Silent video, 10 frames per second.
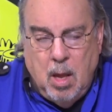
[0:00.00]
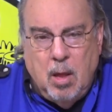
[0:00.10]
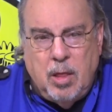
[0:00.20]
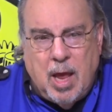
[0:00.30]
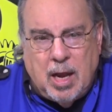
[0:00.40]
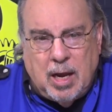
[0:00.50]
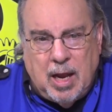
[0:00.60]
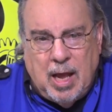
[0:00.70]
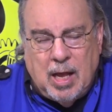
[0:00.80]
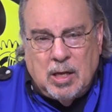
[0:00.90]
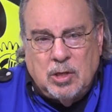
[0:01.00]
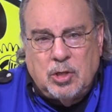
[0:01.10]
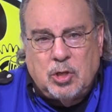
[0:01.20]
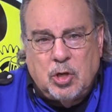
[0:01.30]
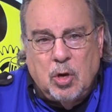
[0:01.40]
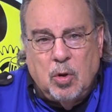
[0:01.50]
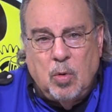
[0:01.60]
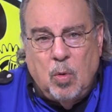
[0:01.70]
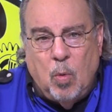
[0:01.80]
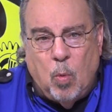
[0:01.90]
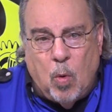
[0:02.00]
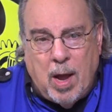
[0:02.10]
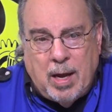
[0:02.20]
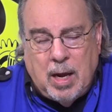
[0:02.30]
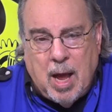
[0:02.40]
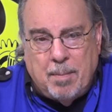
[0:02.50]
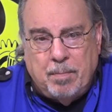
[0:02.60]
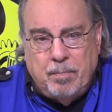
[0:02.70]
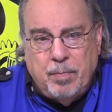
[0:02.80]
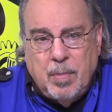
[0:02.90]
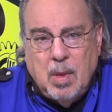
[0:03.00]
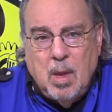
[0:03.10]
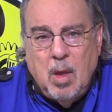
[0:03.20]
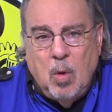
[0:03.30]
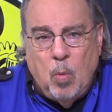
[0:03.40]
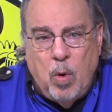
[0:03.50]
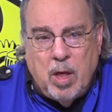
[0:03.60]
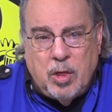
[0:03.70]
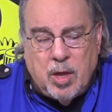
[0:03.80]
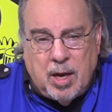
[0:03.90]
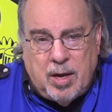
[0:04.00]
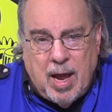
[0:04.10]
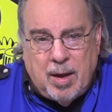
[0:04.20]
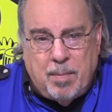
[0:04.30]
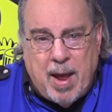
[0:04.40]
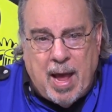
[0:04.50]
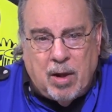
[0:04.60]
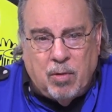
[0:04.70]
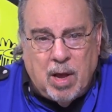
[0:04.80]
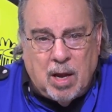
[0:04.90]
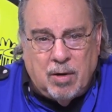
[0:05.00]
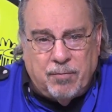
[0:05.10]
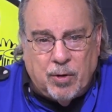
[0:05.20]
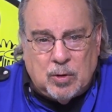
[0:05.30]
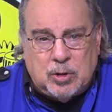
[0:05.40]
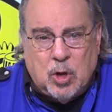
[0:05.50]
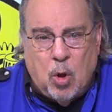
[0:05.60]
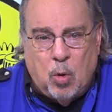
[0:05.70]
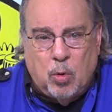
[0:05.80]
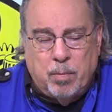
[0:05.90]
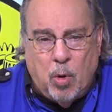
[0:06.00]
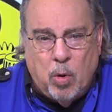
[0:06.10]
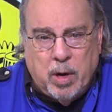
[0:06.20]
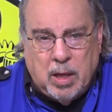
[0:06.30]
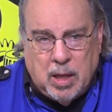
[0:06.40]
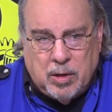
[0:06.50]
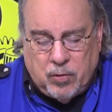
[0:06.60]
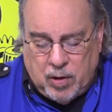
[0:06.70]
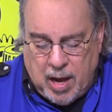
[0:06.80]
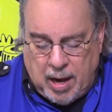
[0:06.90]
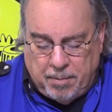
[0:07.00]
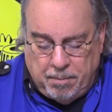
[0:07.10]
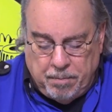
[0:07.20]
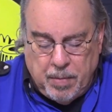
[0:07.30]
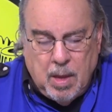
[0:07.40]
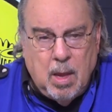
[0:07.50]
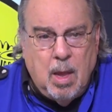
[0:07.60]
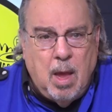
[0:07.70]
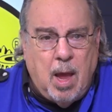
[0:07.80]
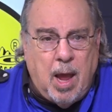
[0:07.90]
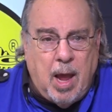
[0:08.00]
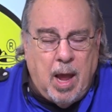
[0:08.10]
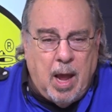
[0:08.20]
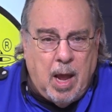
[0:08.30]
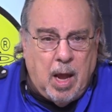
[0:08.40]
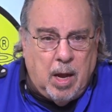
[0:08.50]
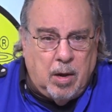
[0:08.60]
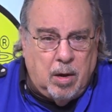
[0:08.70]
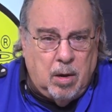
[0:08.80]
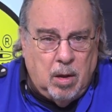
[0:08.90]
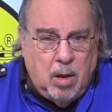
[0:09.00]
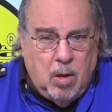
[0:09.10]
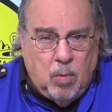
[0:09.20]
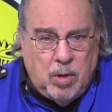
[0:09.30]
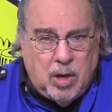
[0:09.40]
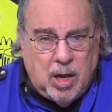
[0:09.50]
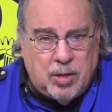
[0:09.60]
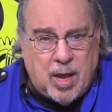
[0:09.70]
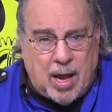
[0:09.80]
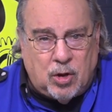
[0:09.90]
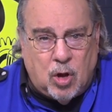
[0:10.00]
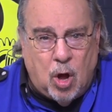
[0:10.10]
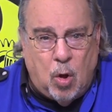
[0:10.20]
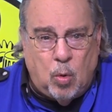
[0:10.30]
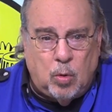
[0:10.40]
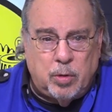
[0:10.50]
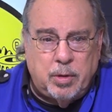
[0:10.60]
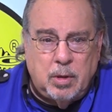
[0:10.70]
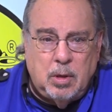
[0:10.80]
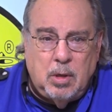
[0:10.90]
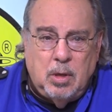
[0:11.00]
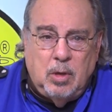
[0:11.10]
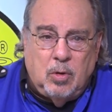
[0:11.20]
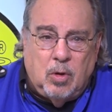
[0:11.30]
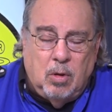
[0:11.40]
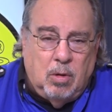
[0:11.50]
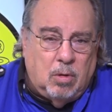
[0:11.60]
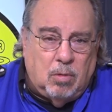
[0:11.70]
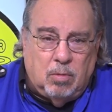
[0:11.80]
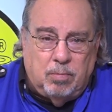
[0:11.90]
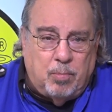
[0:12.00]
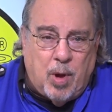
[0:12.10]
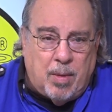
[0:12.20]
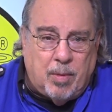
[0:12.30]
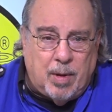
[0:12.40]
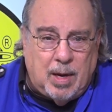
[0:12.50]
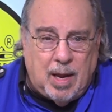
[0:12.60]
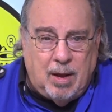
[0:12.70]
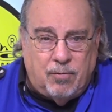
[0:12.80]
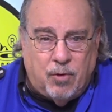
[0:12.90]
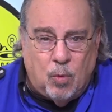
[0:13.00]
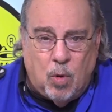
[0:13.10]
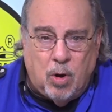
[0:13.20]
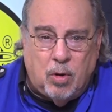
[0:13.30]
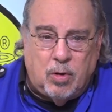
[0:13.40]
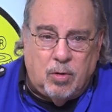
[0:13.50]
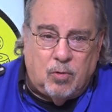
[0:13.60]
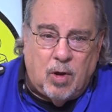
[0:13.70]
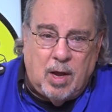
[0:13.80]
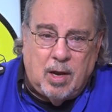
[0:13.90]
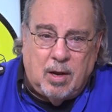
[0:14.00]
than it is to wind up with a dead battery on the first cold morning that you get. And when you get that cold, you're probably late for work, you're trying